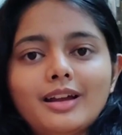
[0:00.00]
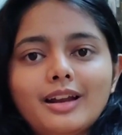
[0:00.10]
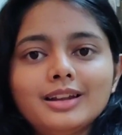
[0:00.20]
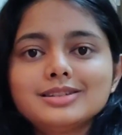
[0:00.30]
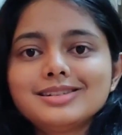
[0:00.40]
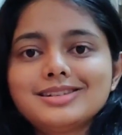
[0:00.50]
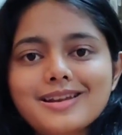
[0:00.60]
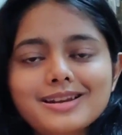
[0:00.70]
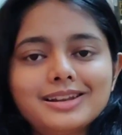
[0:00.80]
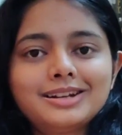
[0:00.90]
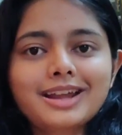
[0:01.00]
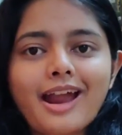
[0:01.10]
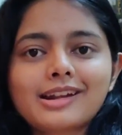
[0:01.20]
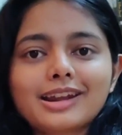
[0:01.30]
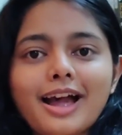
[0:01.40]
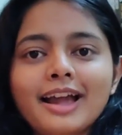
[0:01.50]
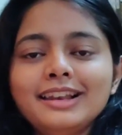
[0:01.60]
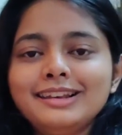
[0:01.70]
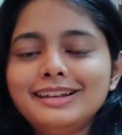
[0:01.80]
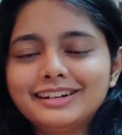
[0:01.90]
and I just read it and I
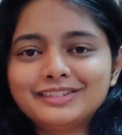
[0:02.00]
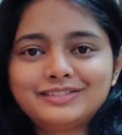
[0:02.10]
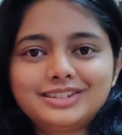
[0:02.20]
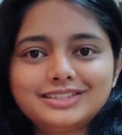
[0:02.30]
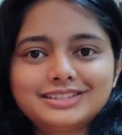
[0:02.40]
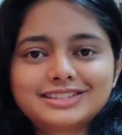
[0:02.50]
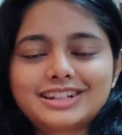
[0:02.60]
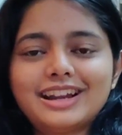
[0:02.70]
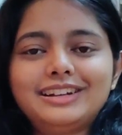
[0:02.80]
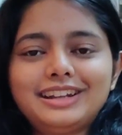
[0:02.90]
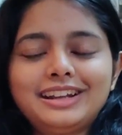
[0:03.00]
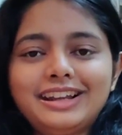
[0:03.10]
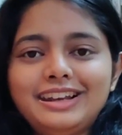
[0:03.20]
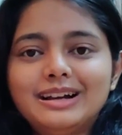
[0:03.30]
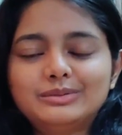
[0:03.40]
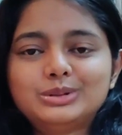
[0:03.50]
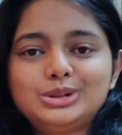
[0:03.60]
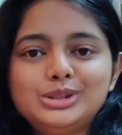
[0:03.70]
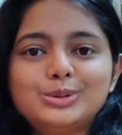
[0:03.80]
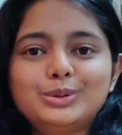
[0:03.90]
loved the writing, I loved the
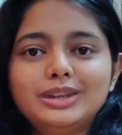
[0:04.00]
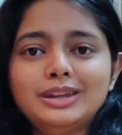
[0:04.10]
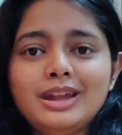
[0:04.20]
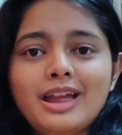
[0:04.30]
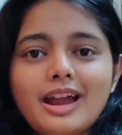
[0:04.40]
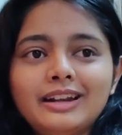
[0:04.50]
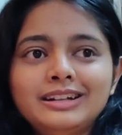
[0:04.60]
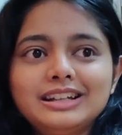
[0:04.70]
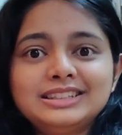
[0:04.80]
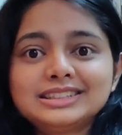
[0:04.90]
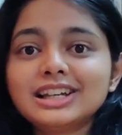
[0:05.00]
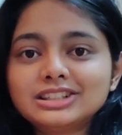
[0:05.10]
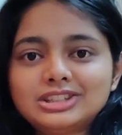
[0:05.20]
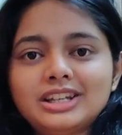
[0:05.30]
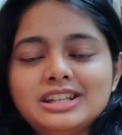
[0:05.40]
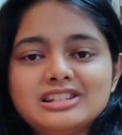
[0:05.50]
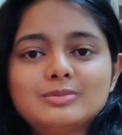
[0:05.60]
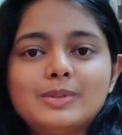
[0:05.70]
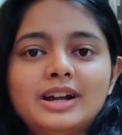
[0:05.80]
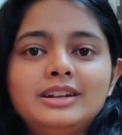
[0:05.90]
story, and it's such an
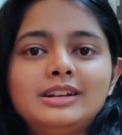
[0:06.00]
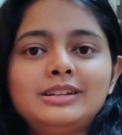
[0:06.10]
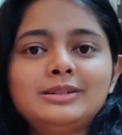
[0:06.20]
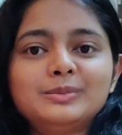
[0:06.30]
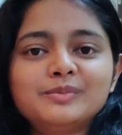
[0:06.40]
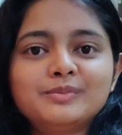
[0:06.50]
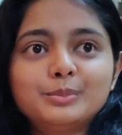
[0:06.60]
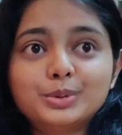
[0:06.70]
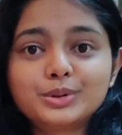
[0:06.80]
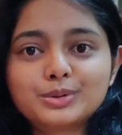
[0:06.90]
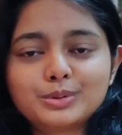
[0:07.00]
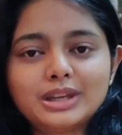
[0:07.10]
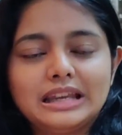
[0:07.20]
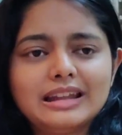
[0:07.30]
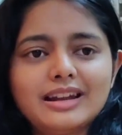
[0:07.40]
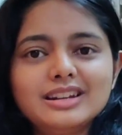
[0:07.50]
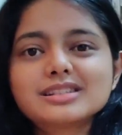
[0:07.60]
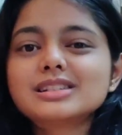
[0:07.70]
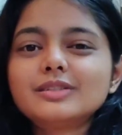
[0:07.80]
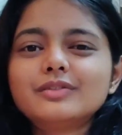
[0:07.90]
inspiring book to read, and
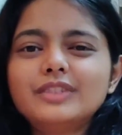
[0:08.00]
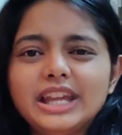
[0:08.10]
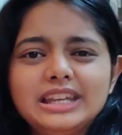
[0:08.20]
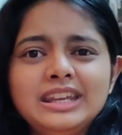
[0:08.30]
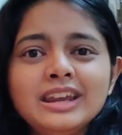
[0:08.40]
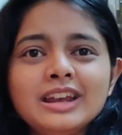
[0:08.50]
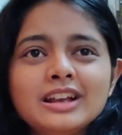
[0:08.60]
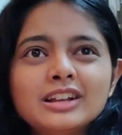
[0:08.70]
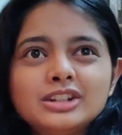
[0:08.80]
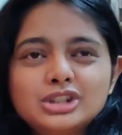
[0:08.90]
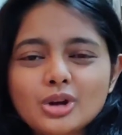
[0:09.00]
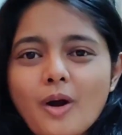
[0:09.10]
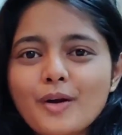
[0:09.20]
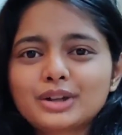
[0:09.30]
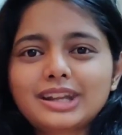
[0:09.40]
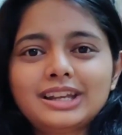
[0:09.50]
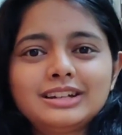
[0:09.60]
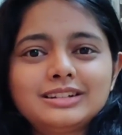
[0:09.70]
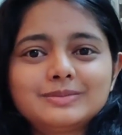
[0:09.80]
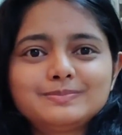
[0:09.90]
it's a very short
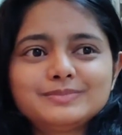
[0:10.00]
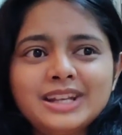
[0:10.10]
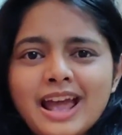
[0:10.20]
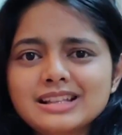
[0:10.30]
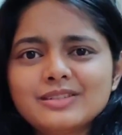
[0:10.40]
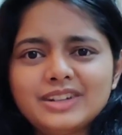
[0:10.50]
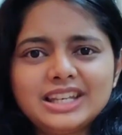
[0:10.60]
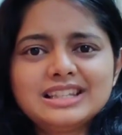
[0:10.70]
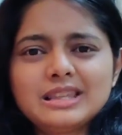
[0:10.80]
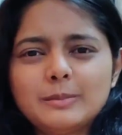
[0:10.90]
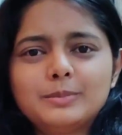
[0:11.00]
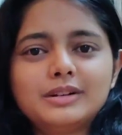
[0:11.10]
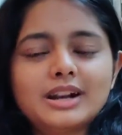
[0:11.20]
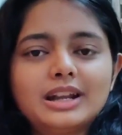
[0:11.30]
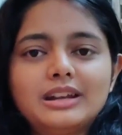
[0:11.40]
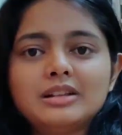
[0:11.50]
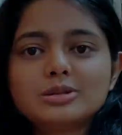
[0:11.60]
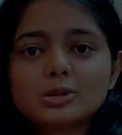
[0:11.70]
and it has a very simple writing.